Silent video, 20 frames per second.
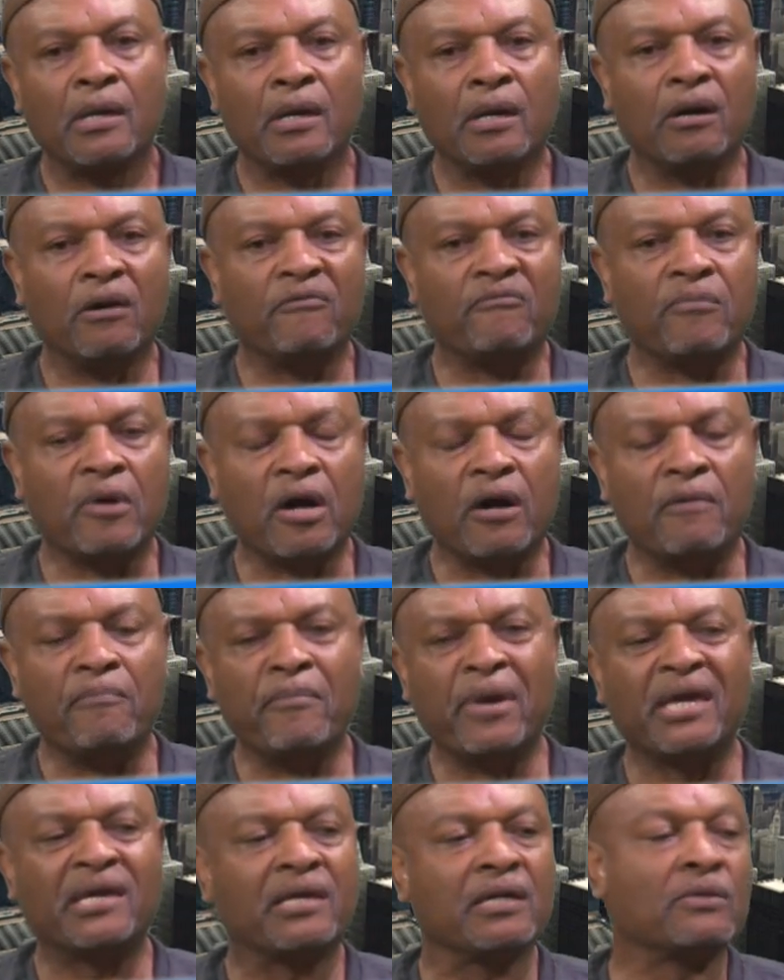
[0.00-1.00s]
of uh,
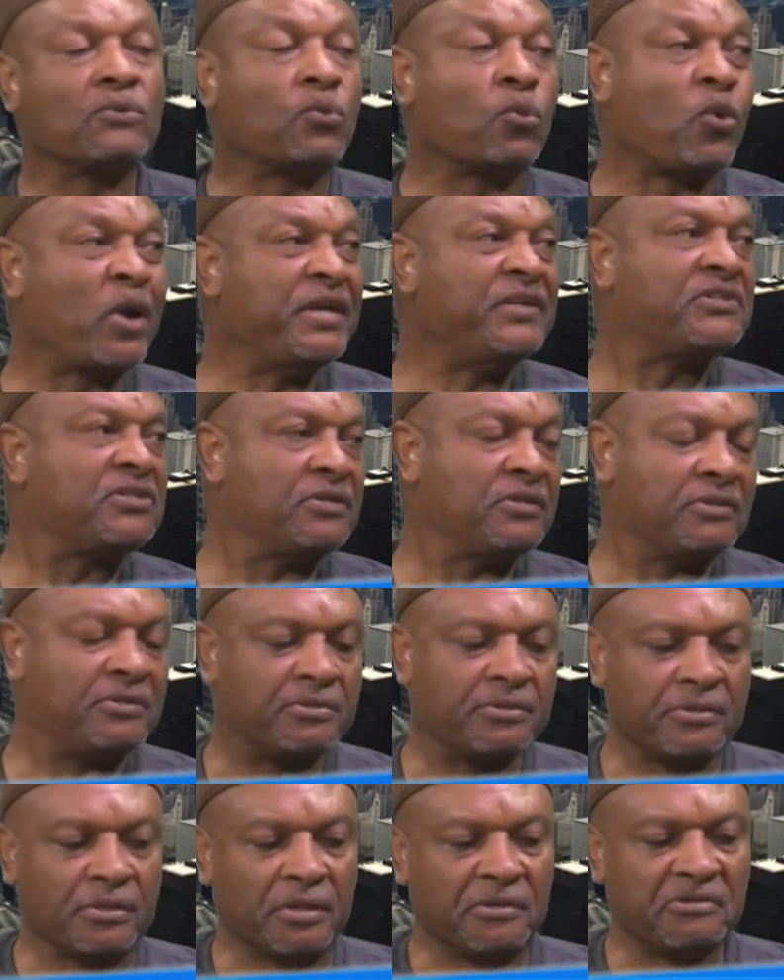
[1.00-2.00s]
making
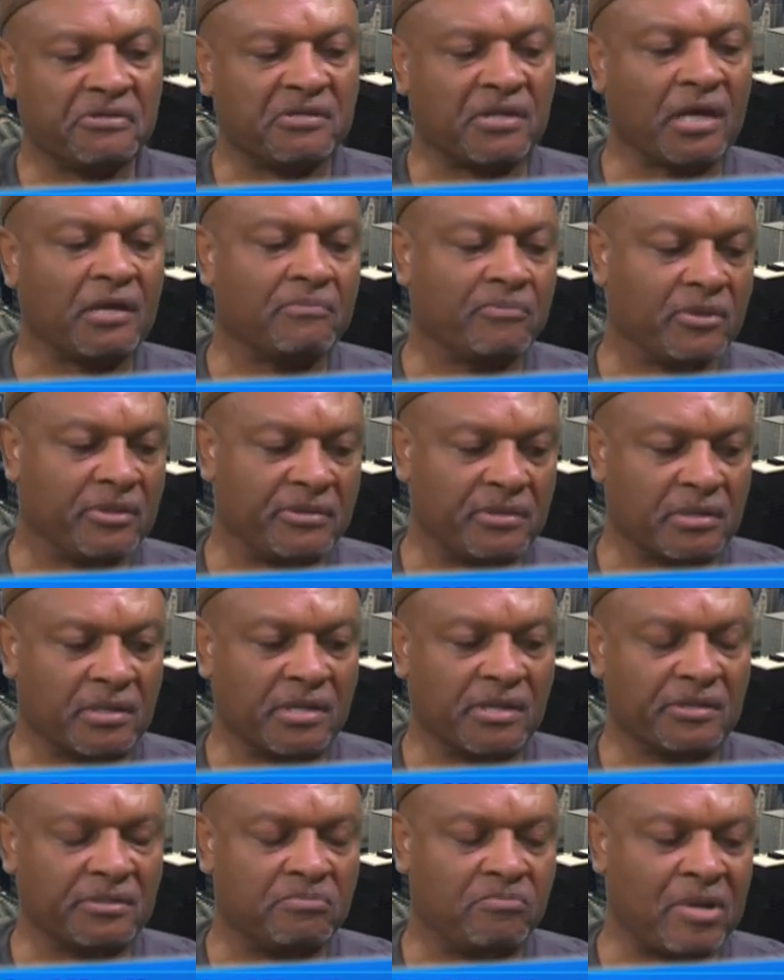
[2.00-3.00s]
racist uh, statements
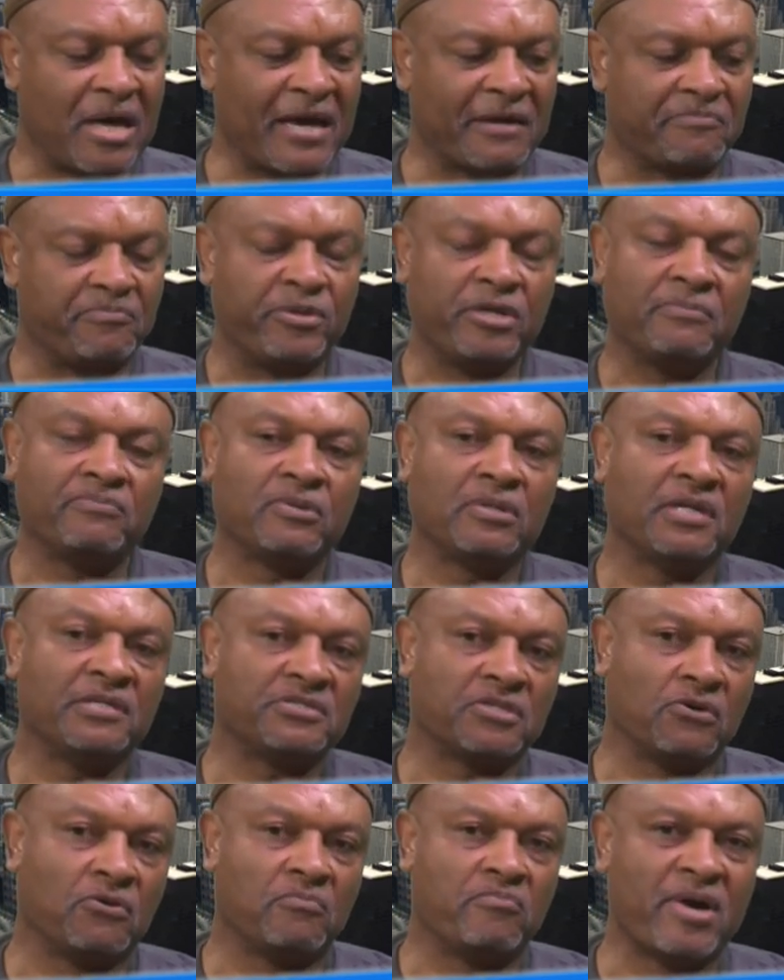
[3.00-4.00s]
against black people.
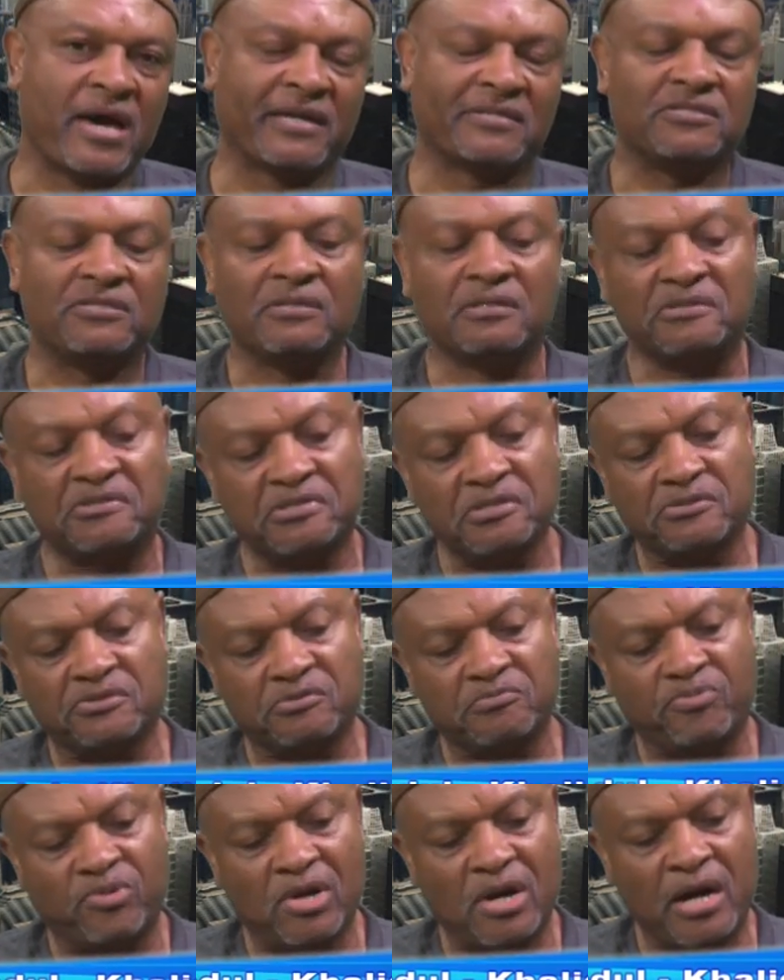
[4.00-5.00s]
Let's go back to the
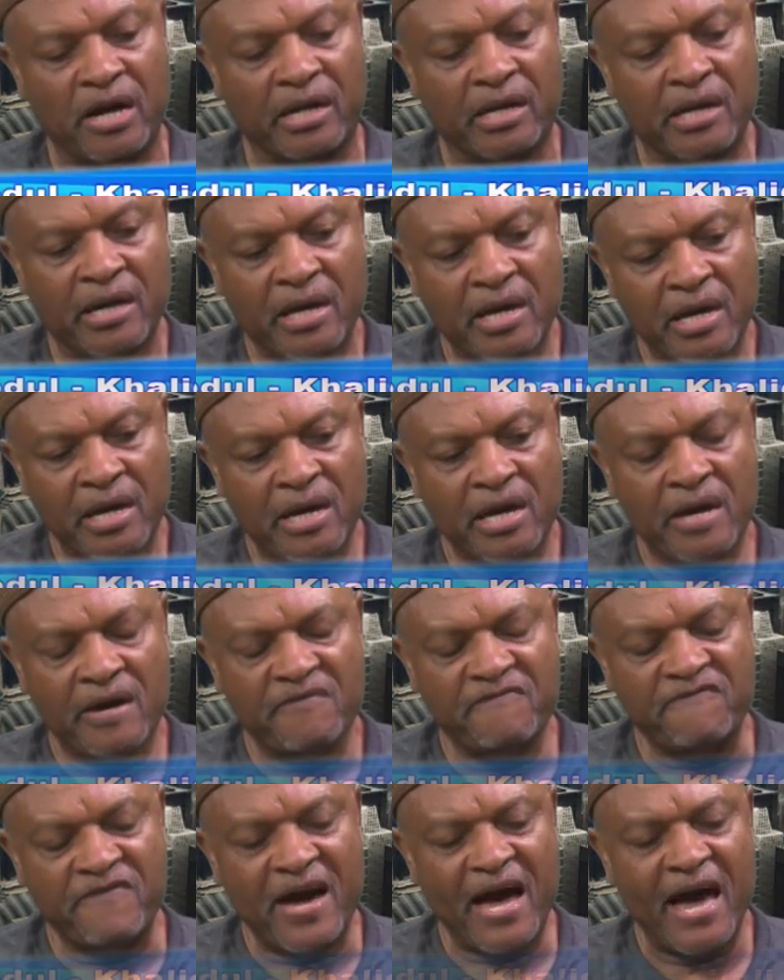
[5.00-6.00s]
Central Park
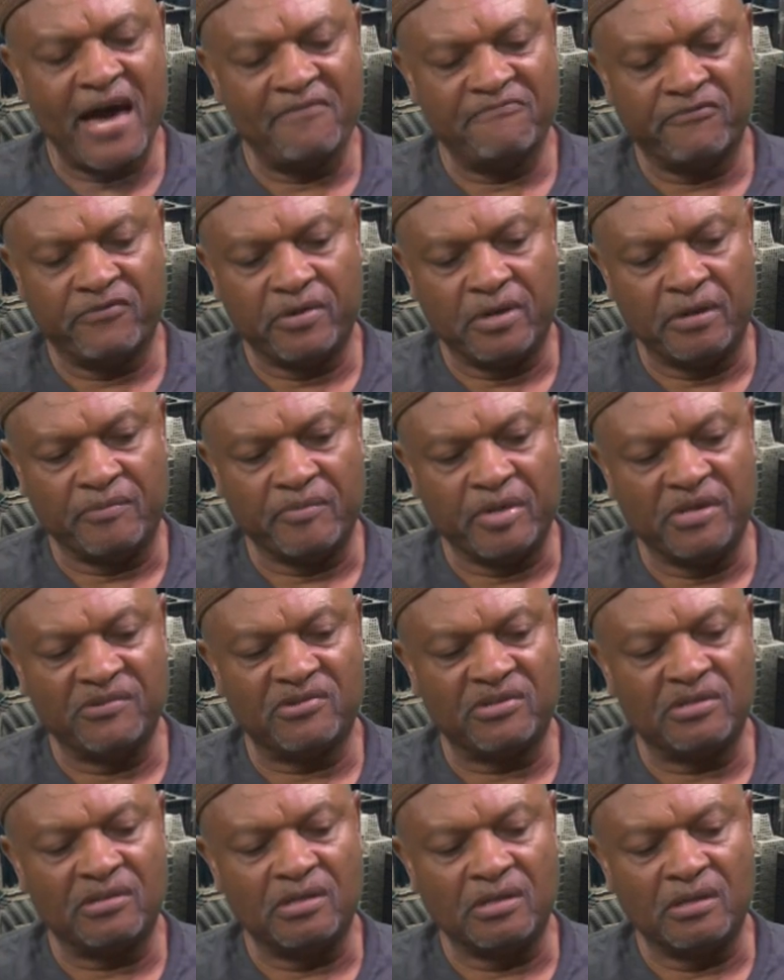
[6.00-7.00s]
Five uh,
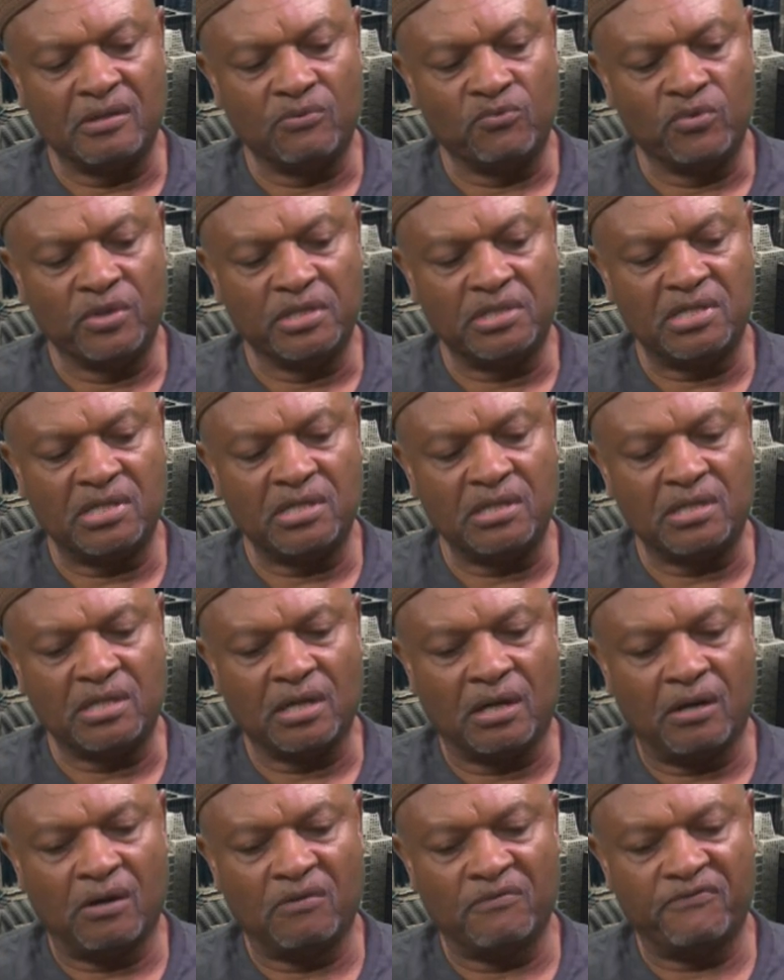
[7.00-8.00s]
incident in which he
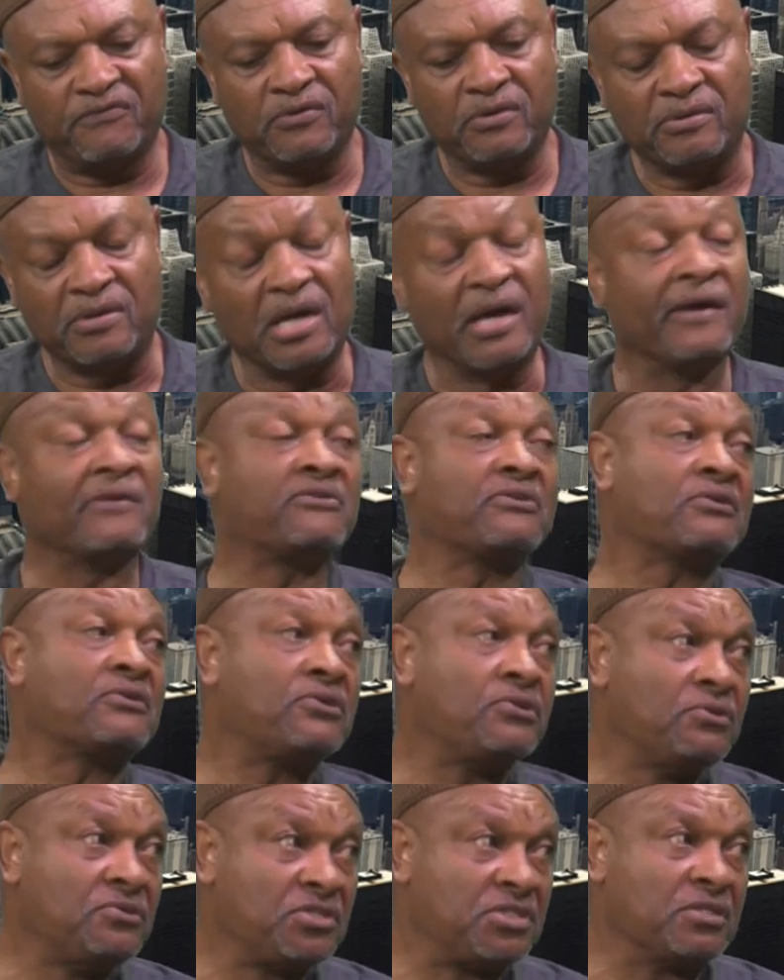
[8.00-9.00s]
called for the
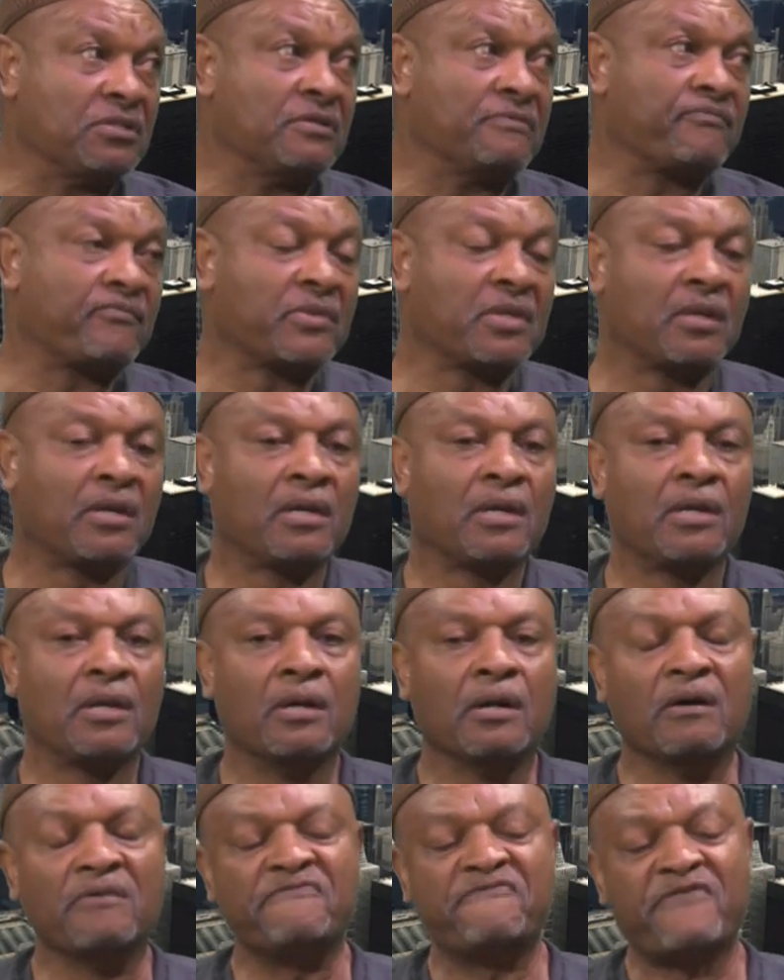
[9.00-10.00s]
execution
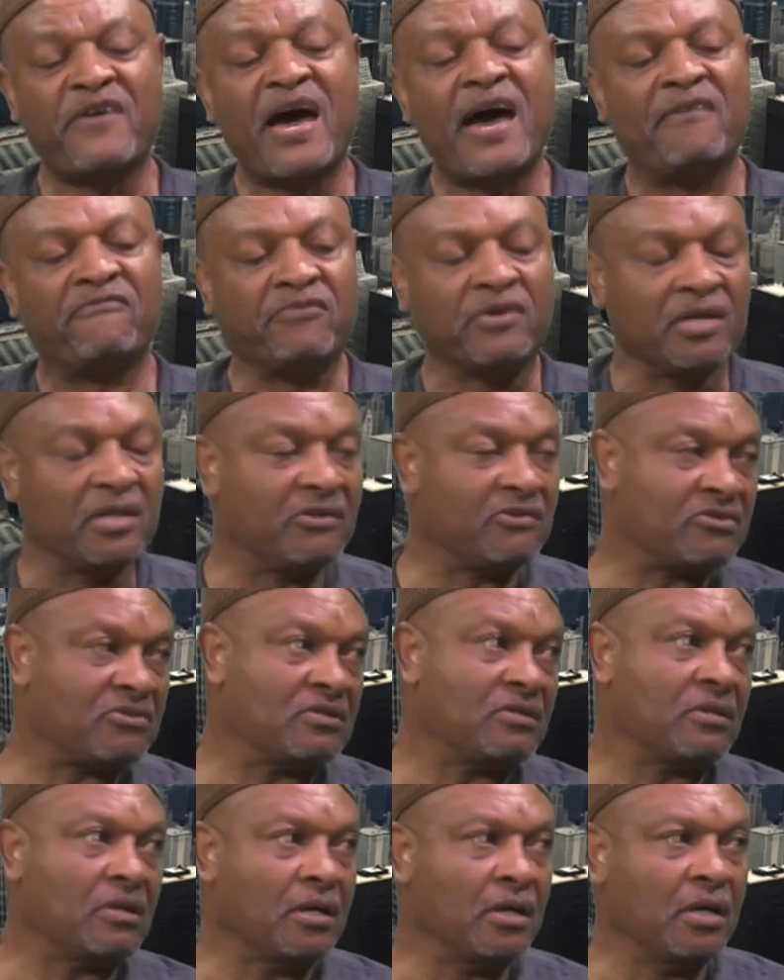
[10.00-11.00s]
of five
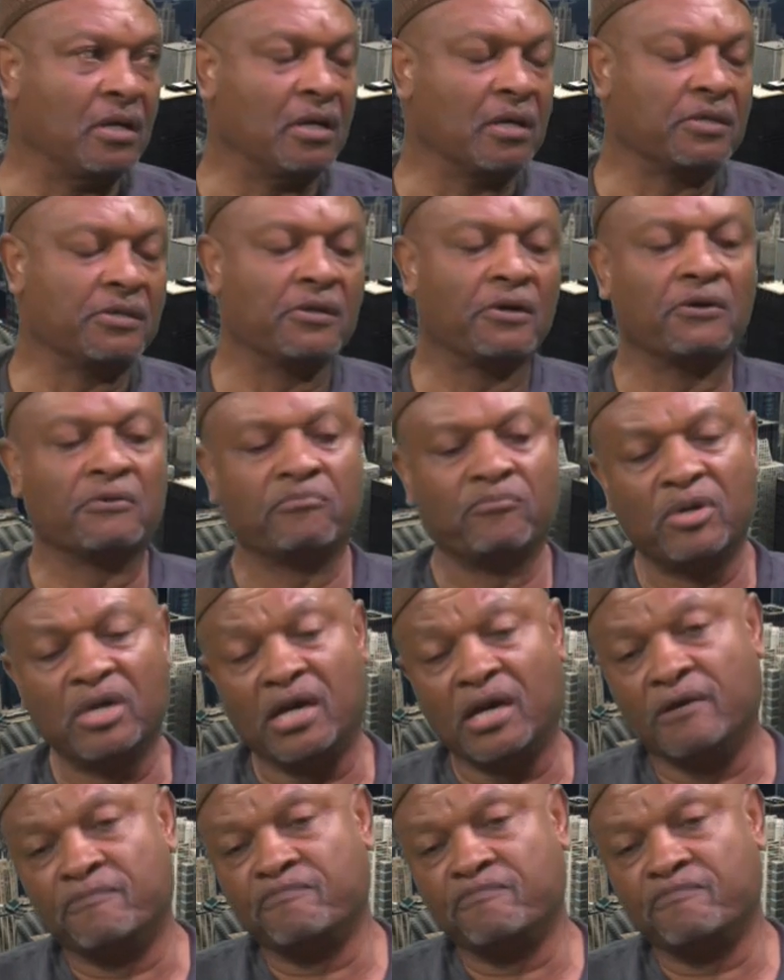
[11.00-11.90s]
innocent uh, young men.